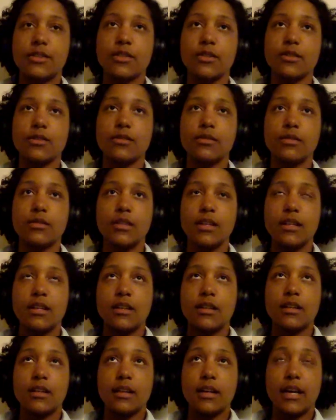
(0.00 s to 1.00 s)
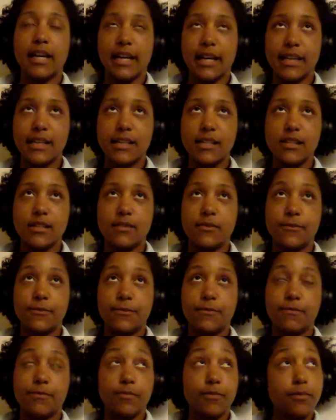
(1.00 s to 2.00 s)
so
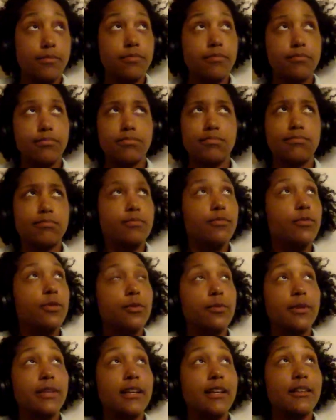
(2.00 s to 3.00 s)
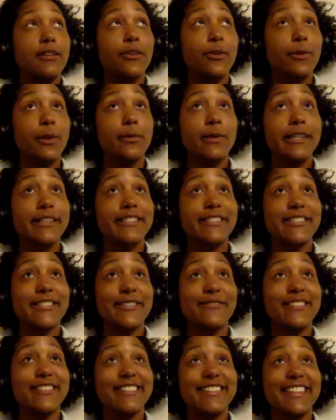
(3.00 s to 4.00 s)
what are we at, 3 weeks or
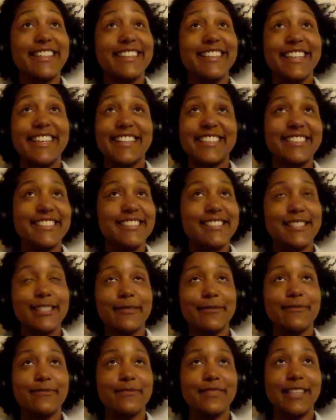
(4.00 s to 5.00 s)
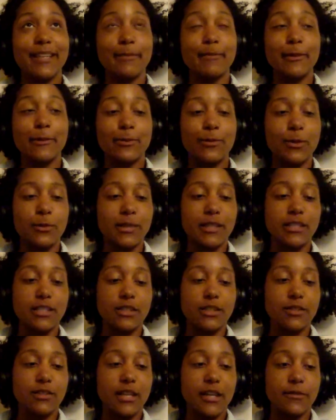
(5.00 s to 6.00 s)
something like that? About 3 weeks
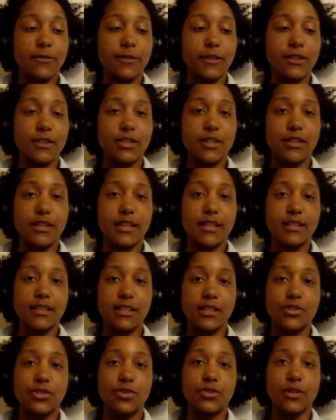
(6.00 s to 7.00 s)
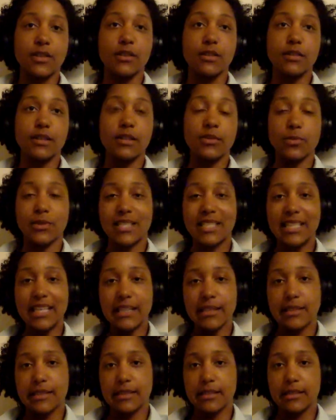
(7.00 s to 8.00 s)
ago, I finished the Ice Age Trail in
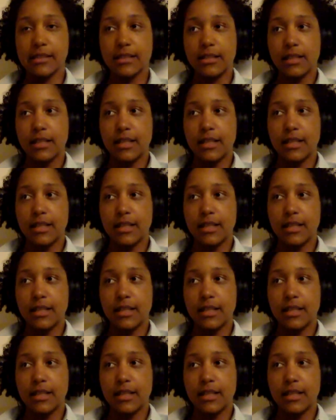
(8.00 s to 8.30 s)
Wisconsin,